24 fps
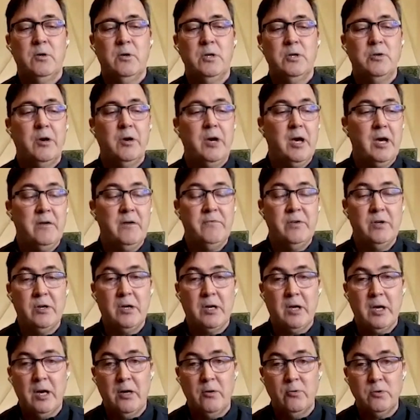when you have
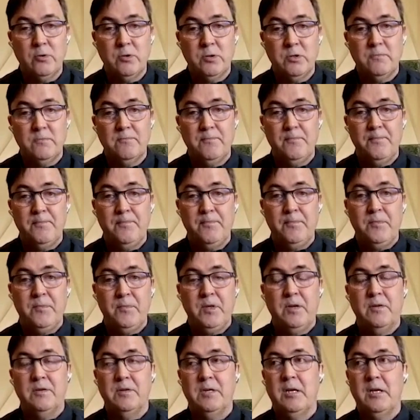an account,
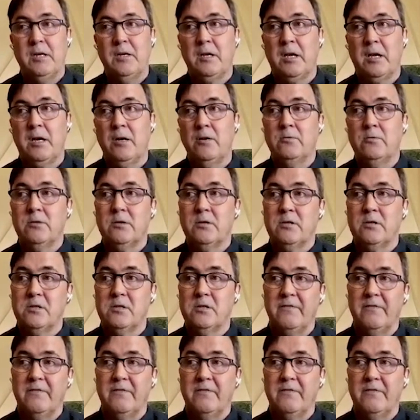that account